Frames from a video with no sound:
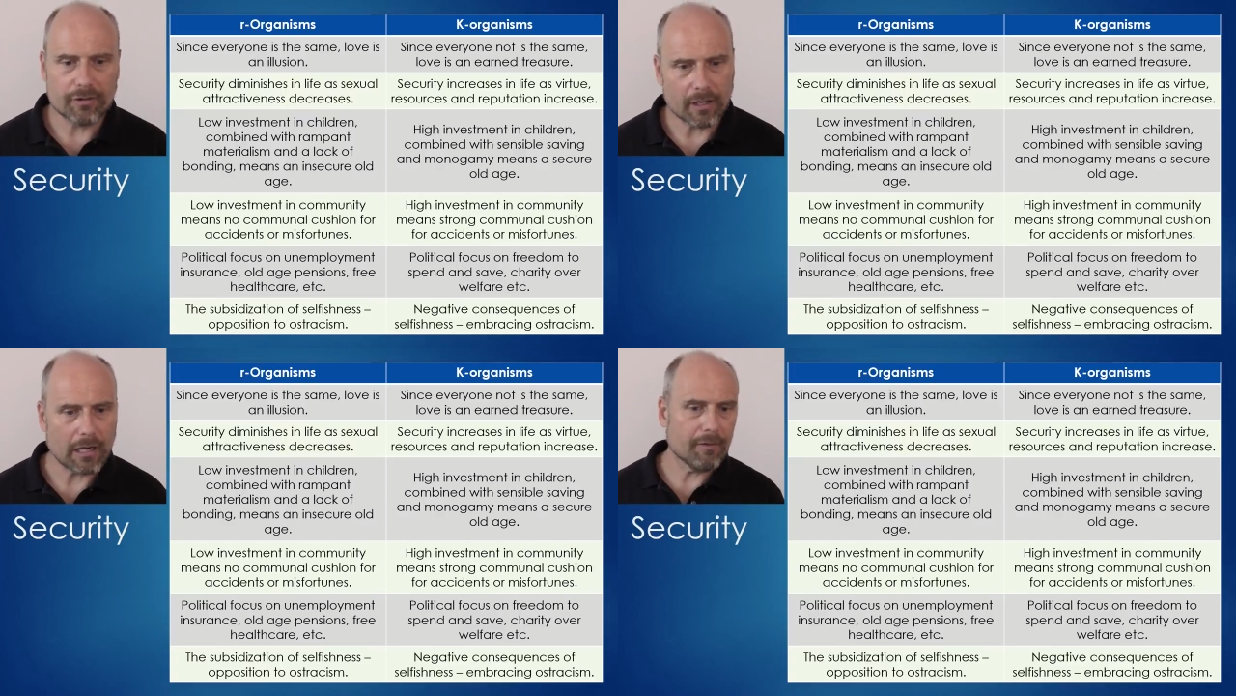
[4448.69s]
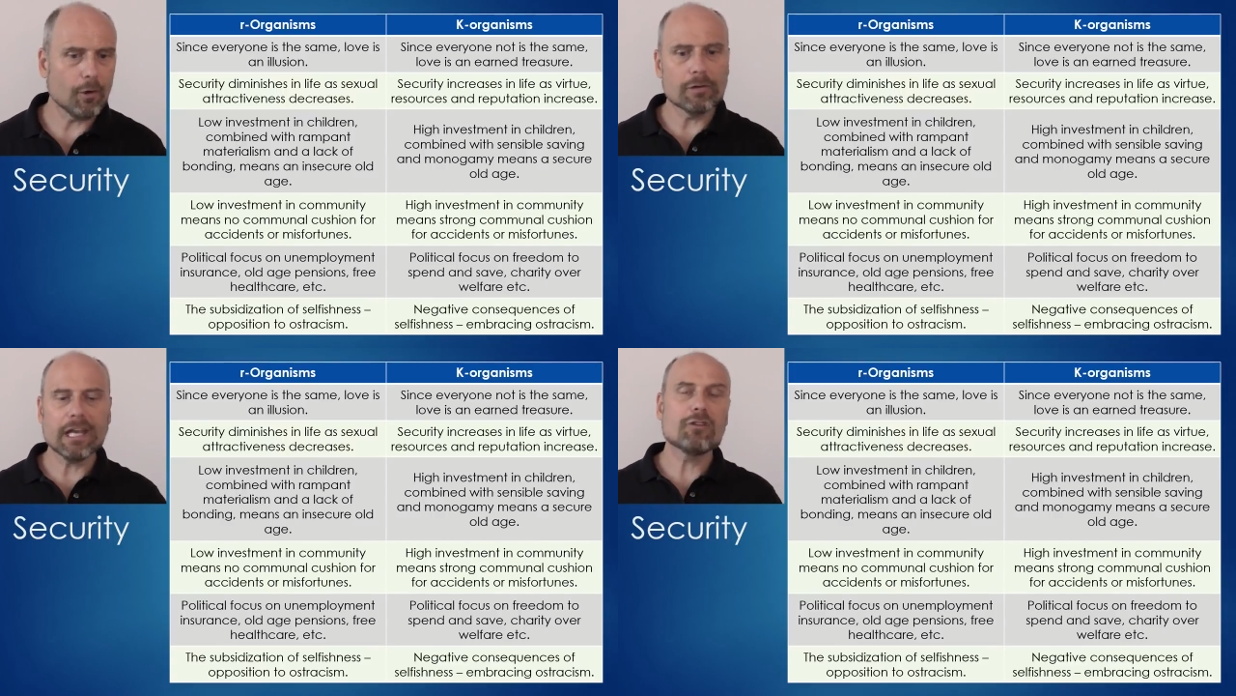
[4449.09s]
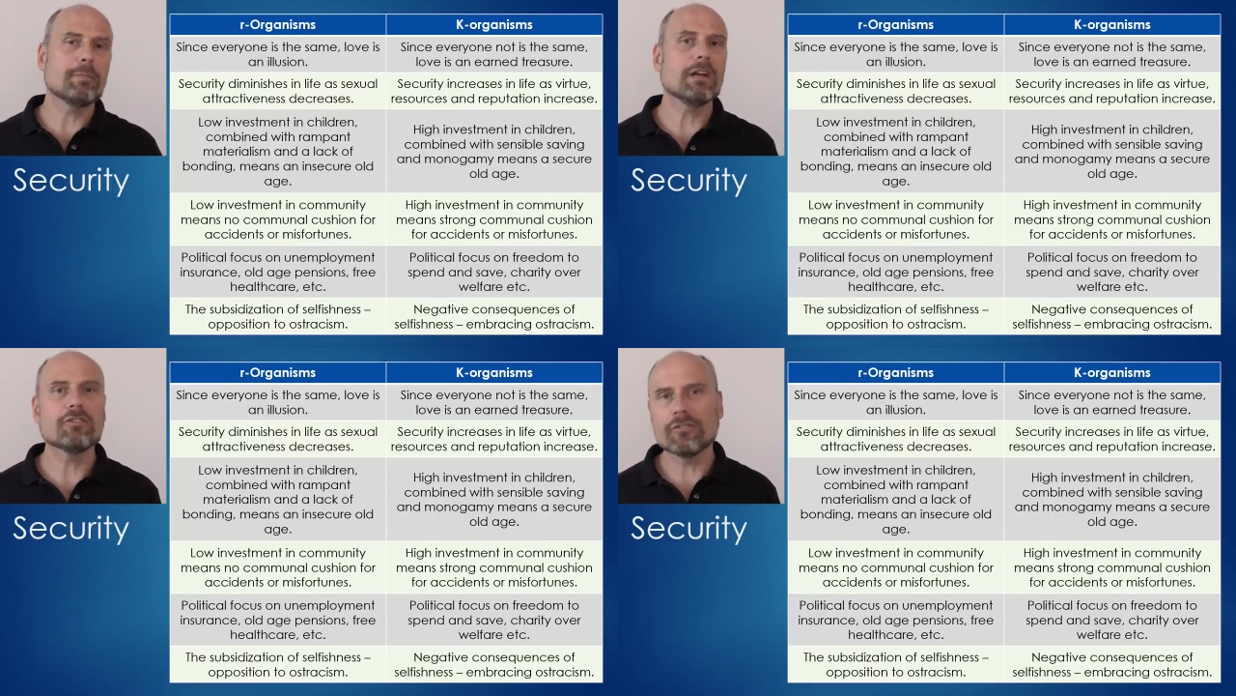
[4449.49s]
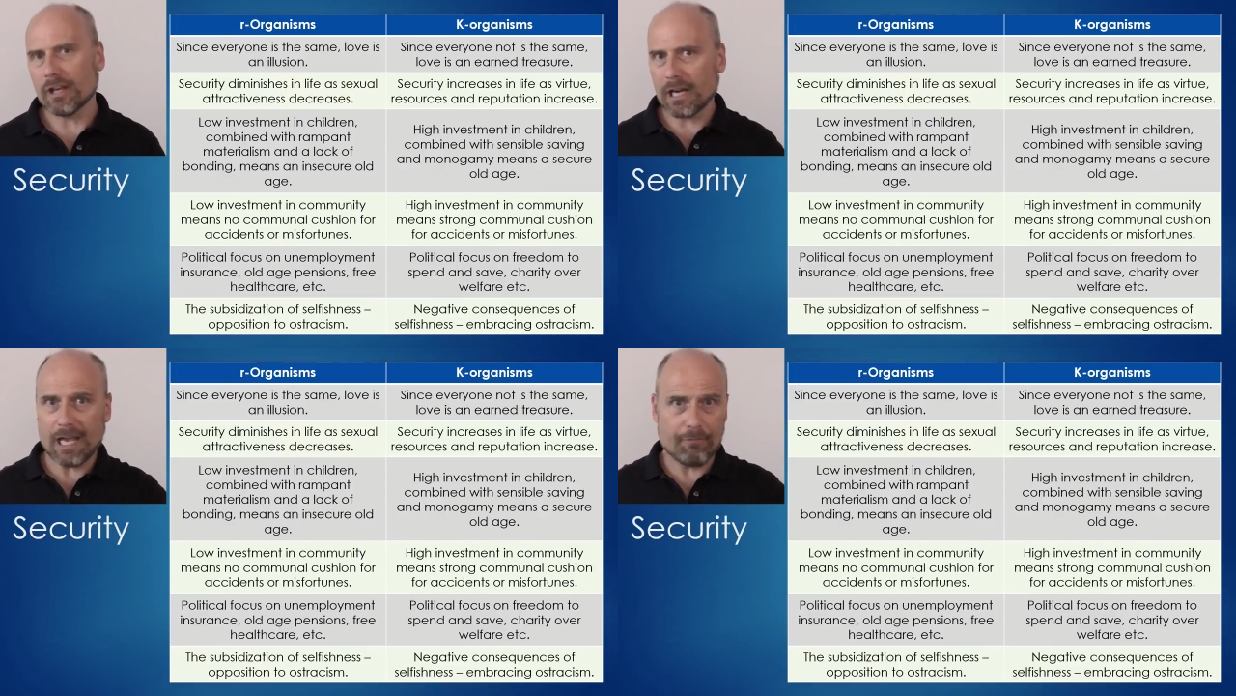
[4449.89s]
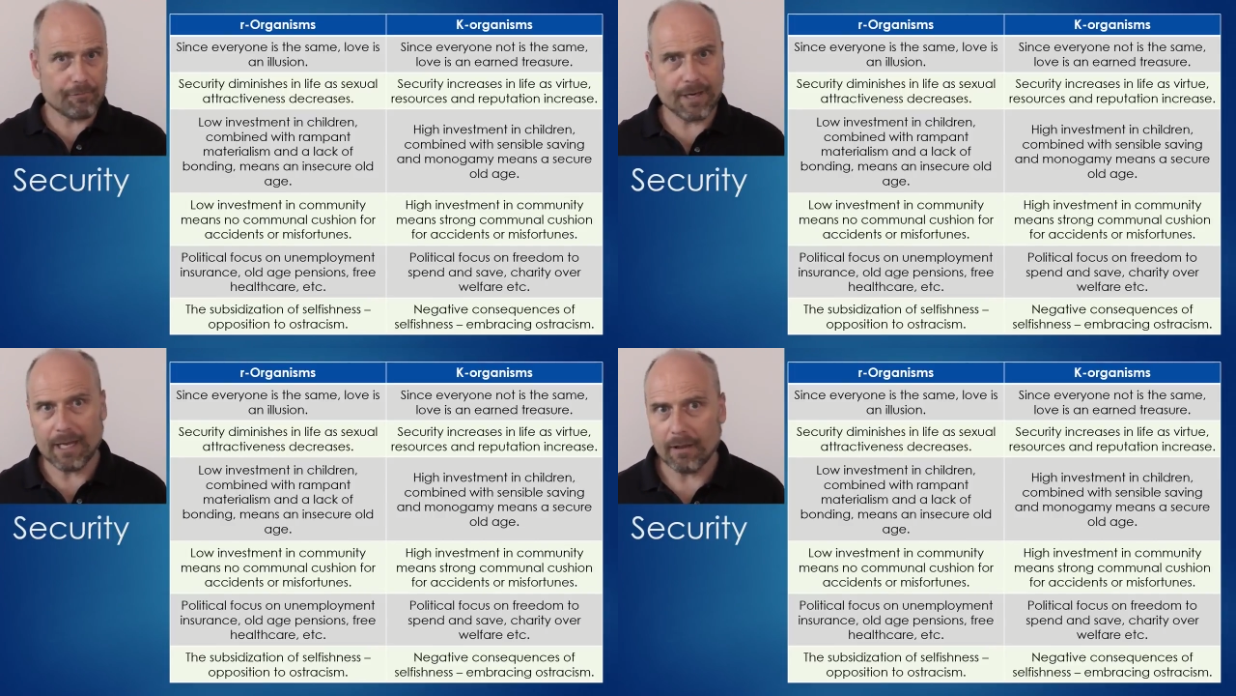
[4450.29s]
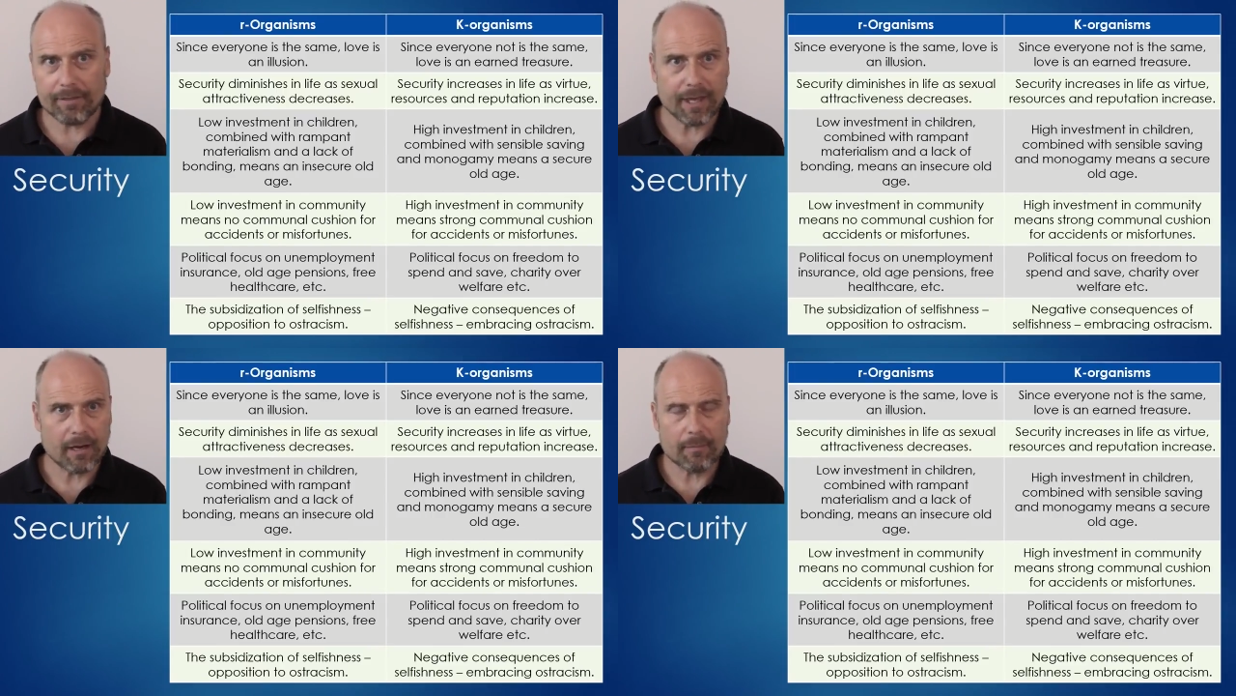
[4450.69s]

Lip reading: I got to have old age pensions. I got to have free health care,